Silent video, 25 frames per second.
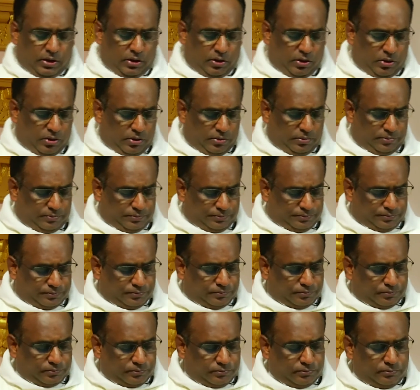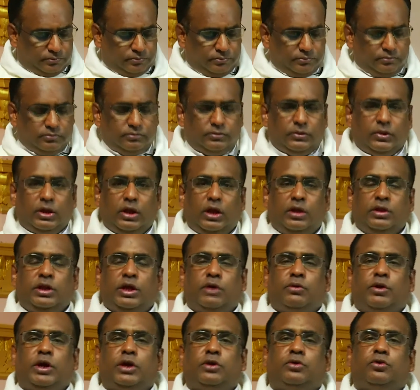You know,
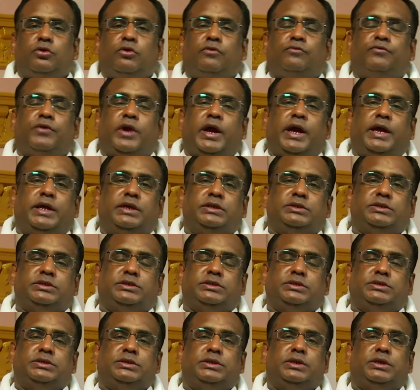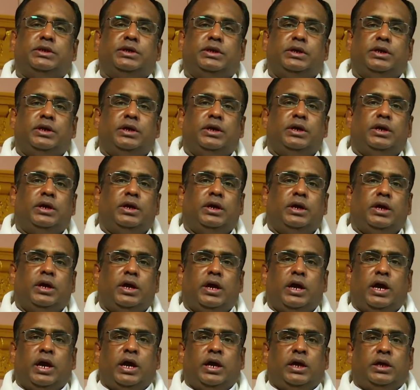there were two friends,
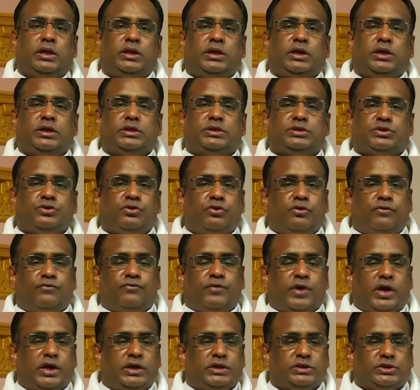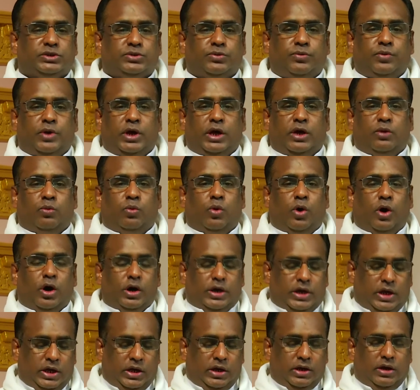and these two friends were
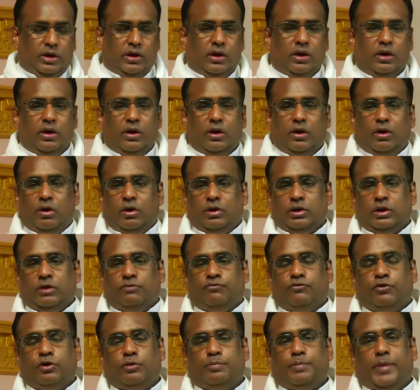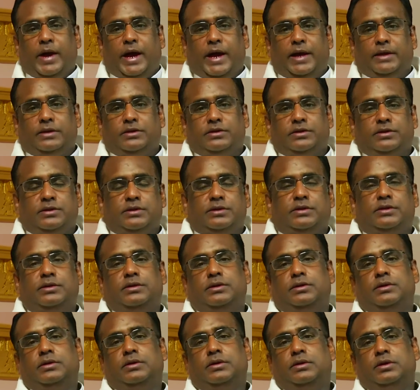walking on the footpath.
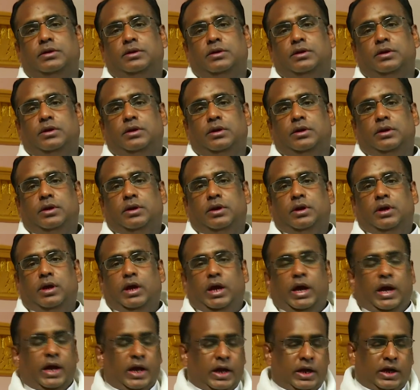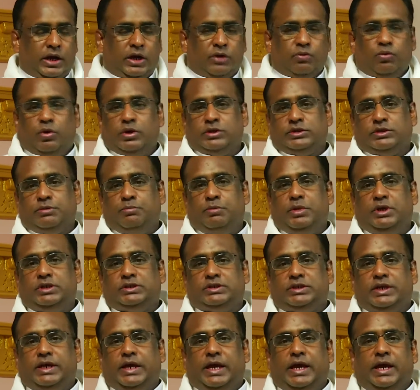And it was a
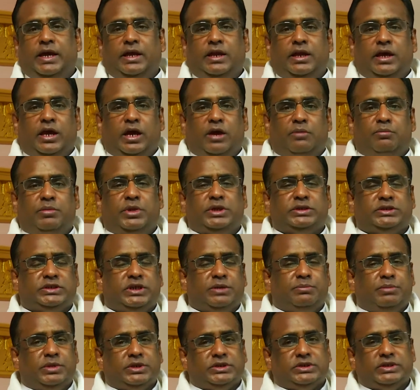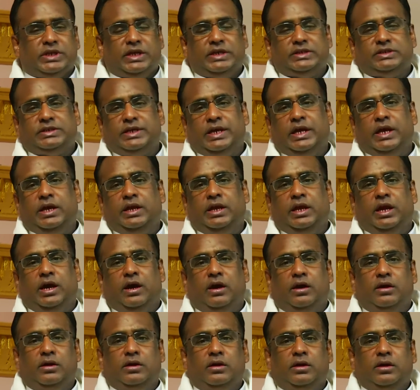busy area, busy business
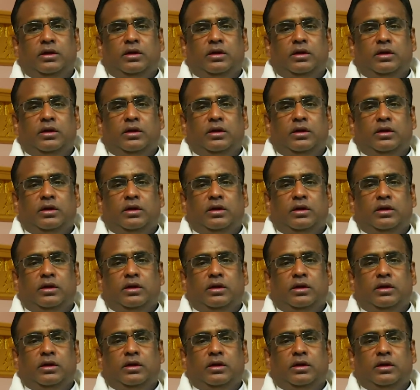area,